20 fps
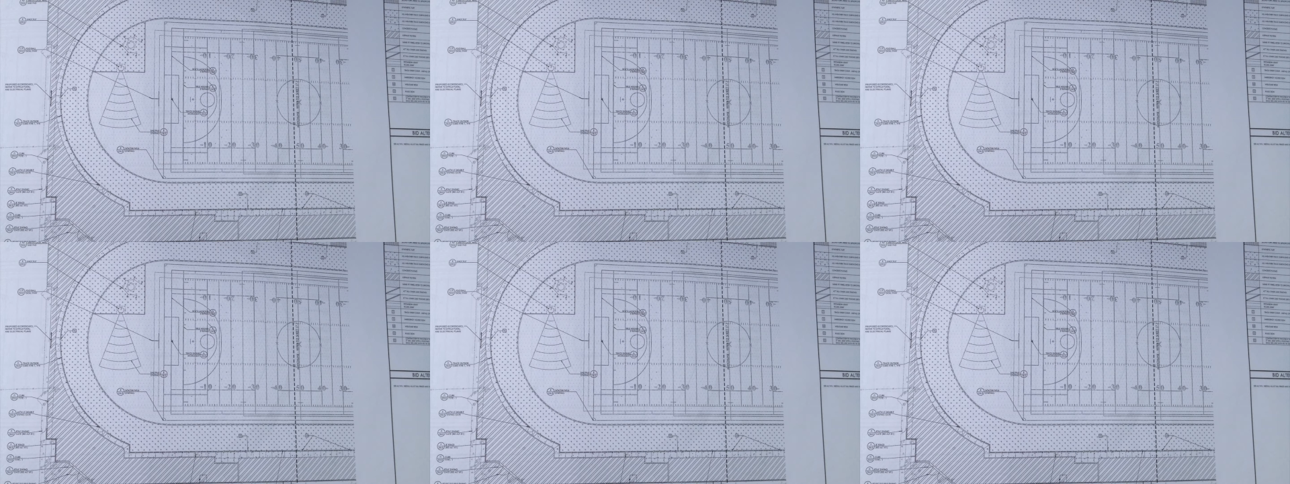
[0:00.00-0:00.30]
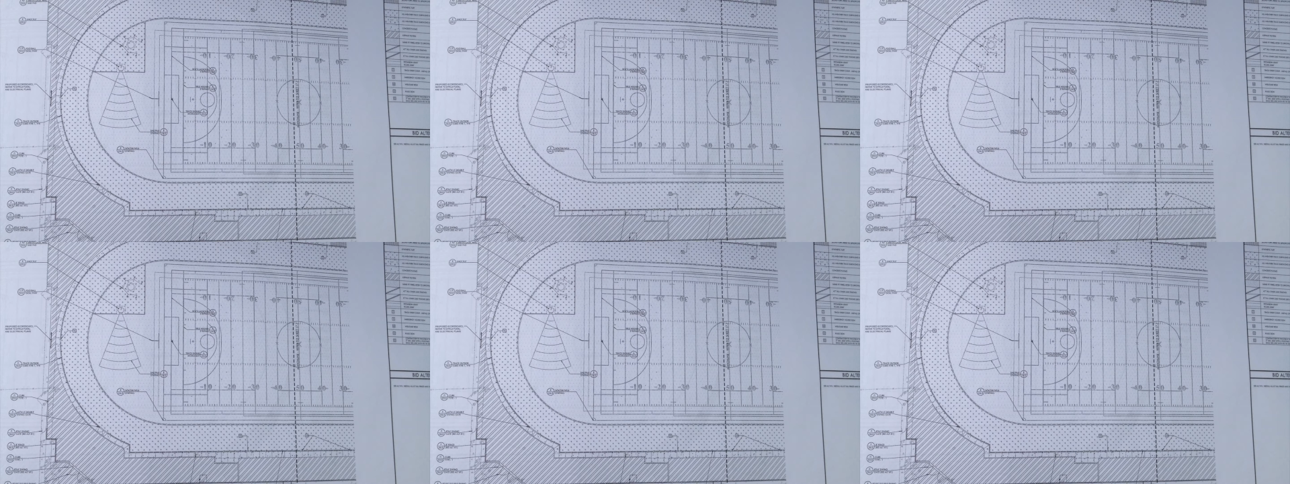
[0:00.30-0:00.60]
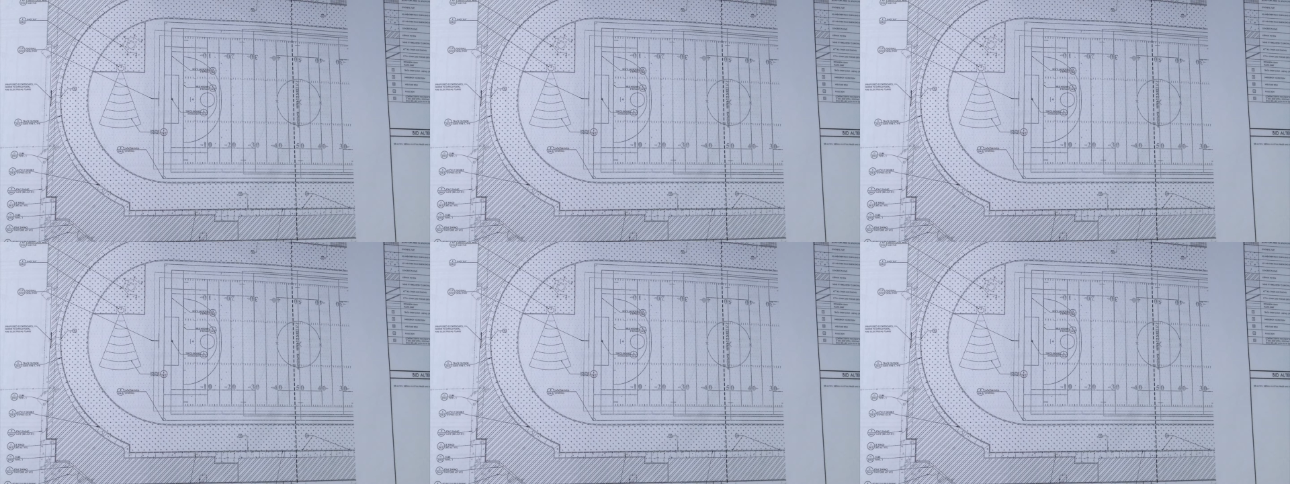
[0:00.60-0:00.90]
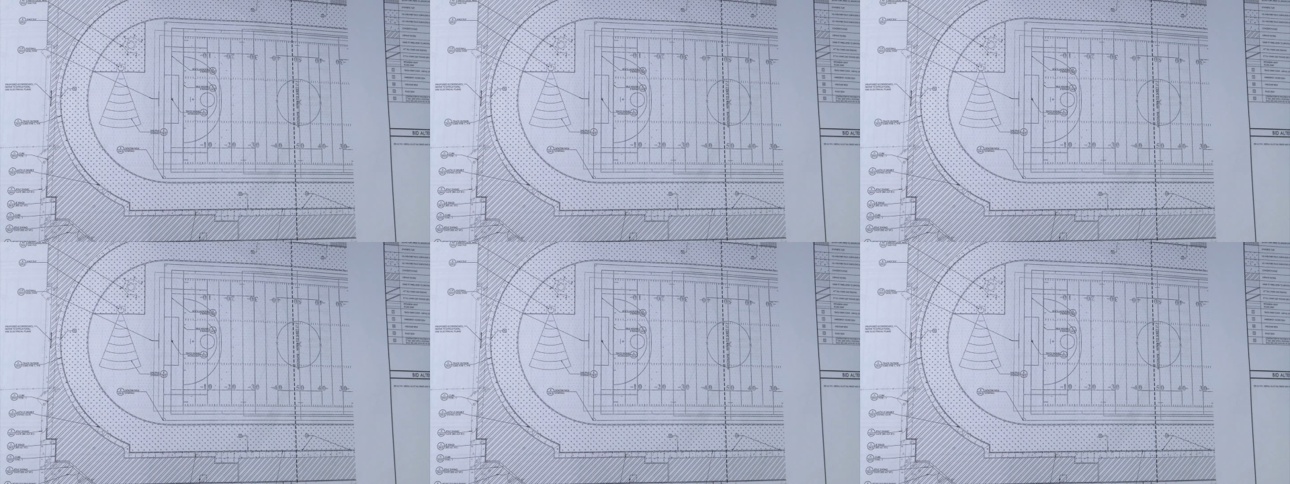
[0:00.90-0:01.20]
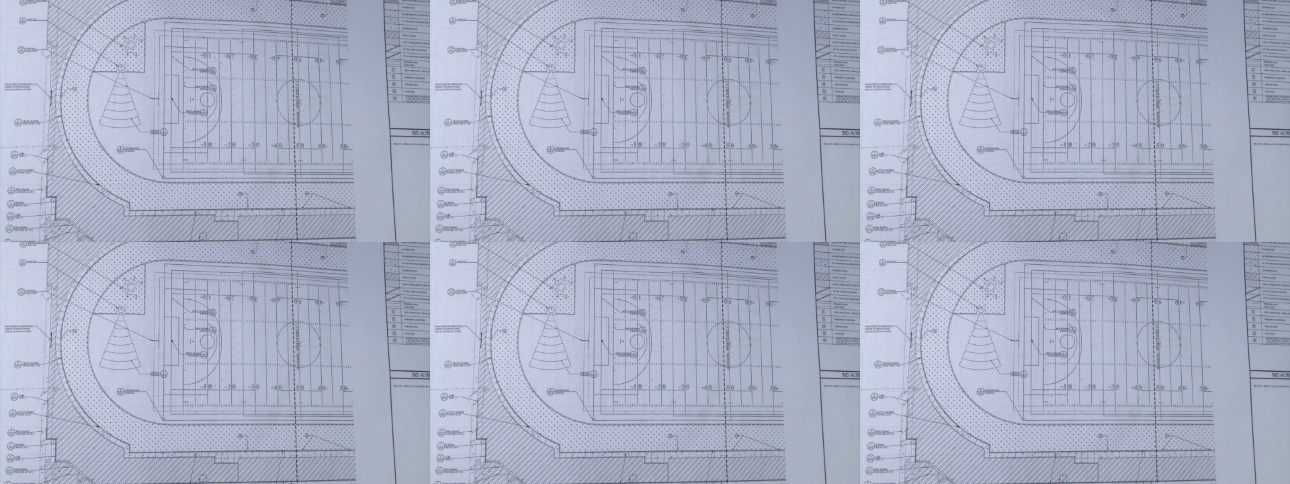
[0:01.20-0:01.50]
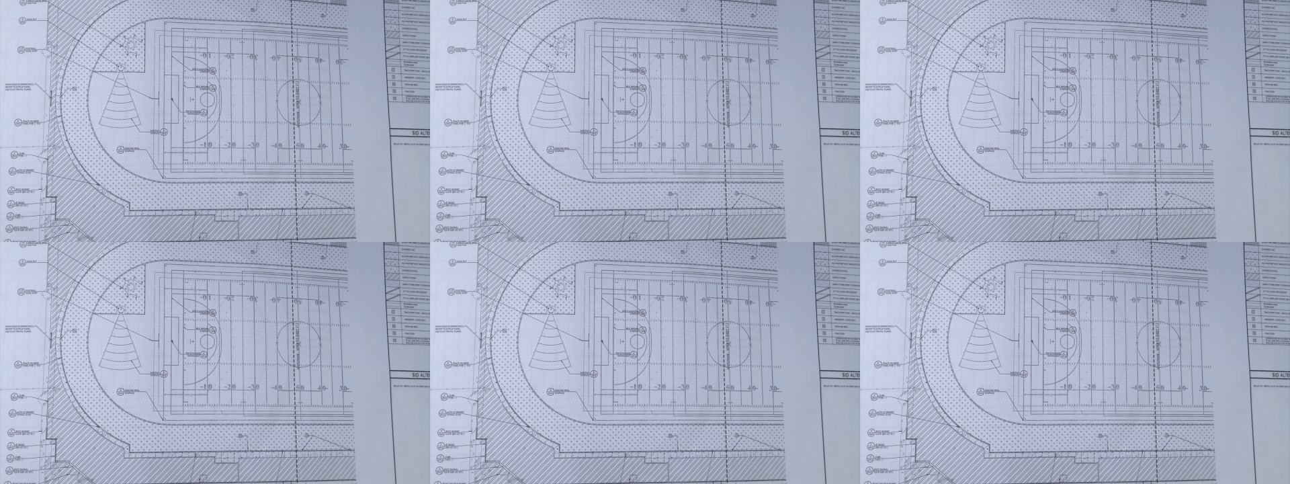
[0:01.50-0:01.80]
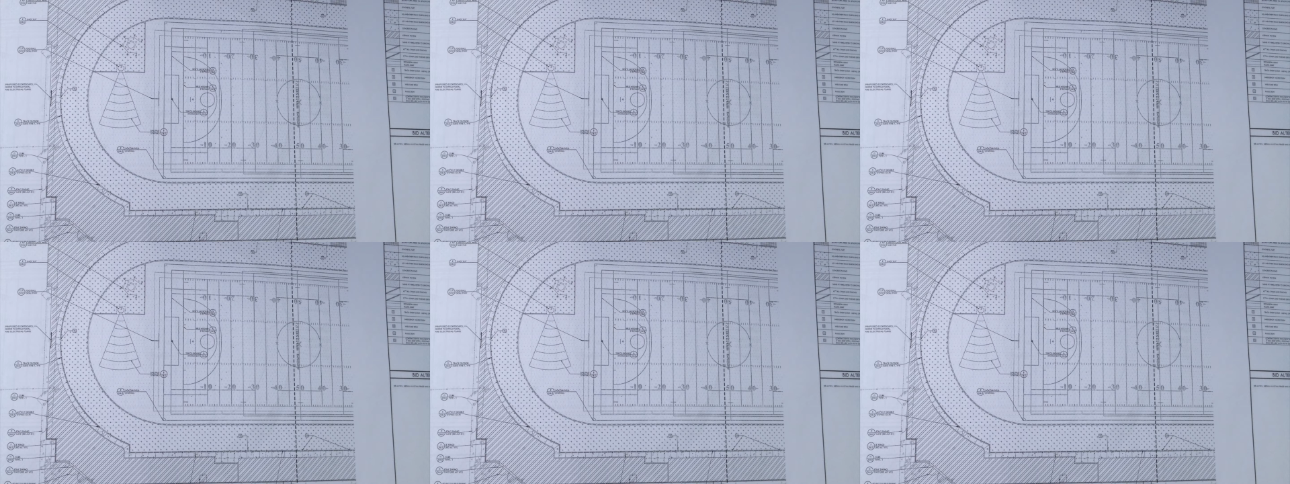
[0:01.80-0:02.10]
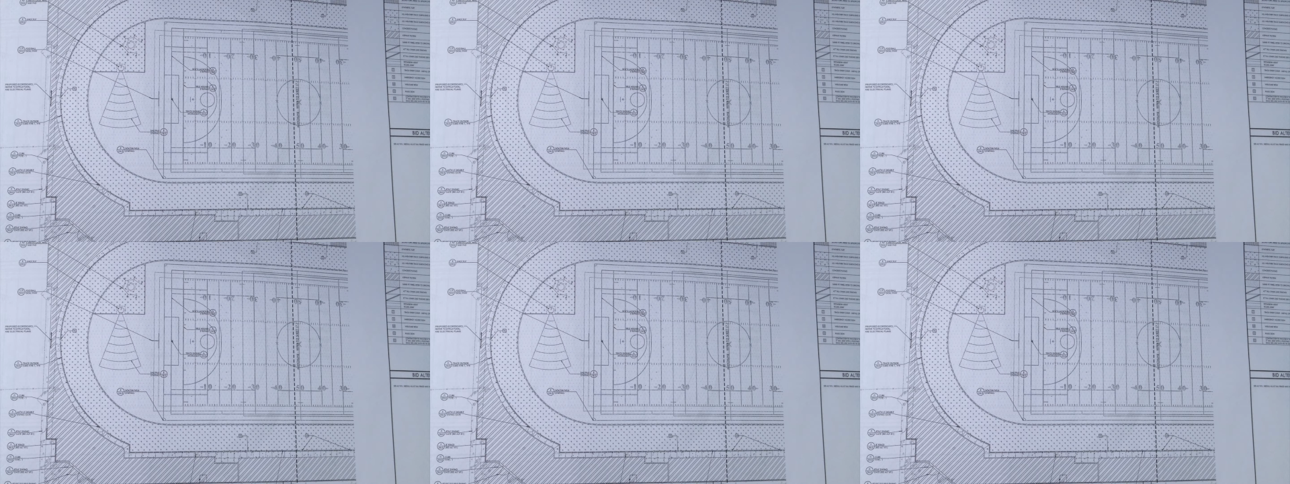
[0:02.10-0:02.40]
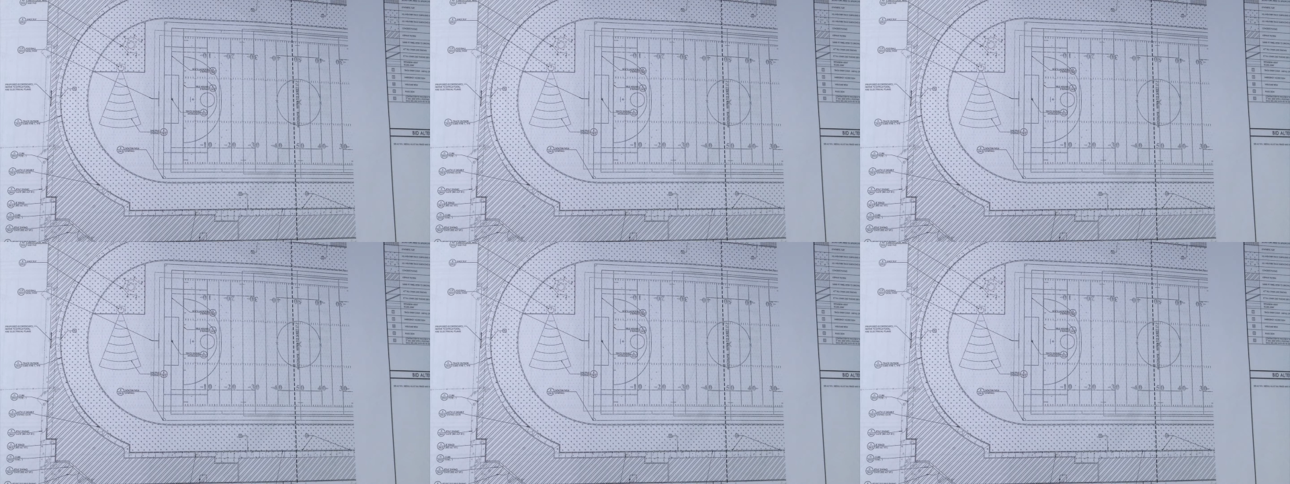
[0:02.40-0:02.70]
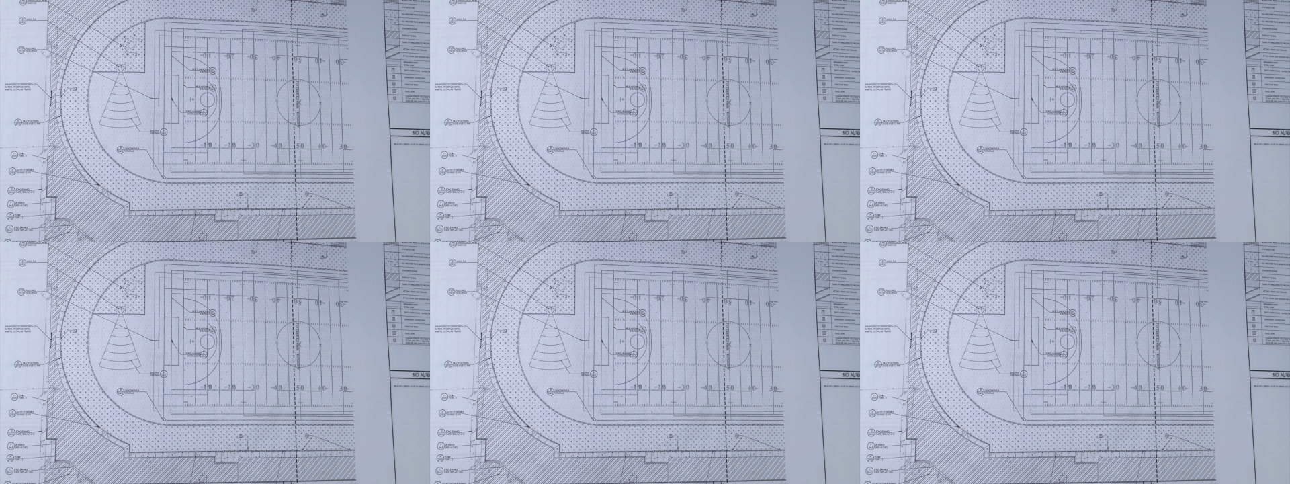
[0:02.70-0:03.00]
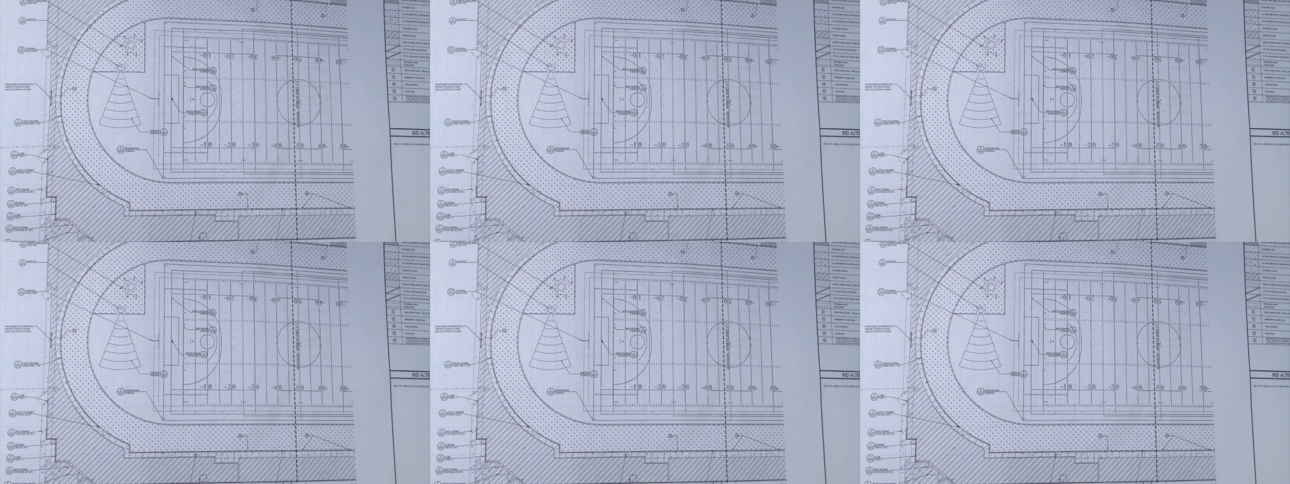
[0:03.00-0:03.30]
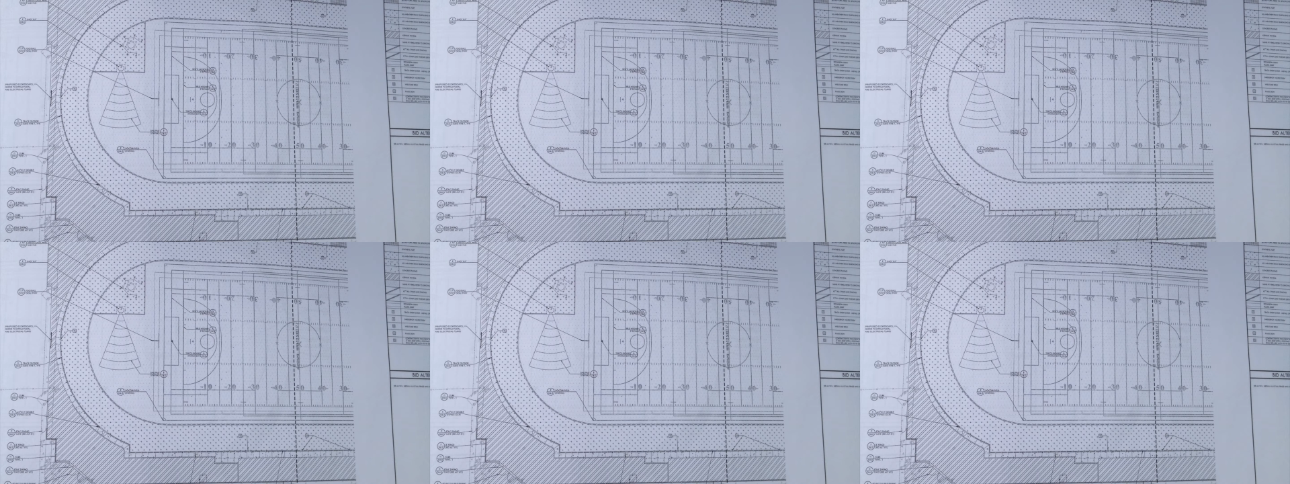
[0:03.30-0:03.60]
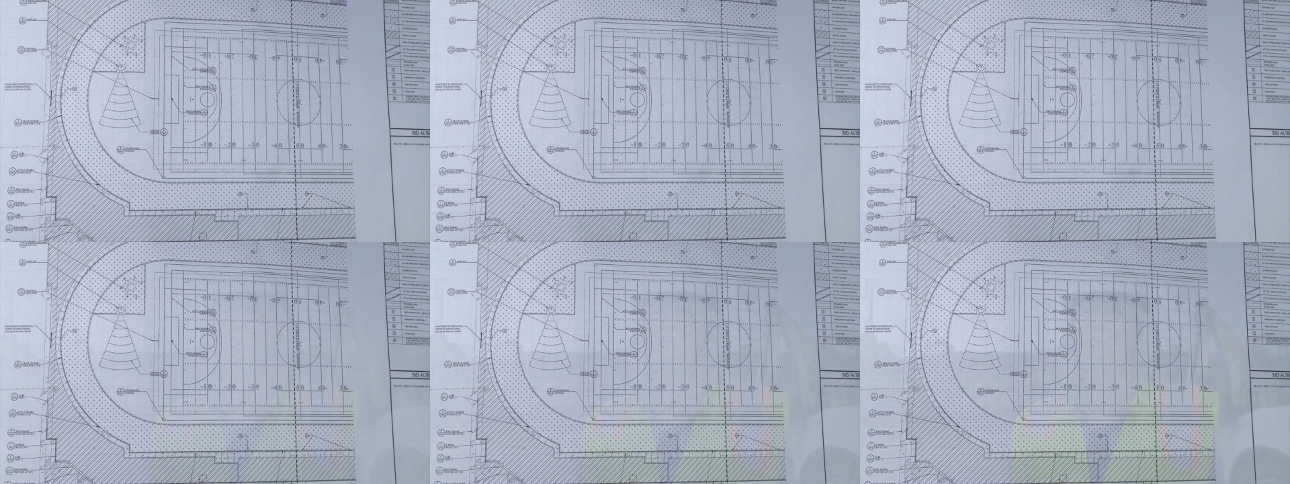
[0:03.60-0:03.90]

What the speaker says: No face is visible, so there are no lips to read.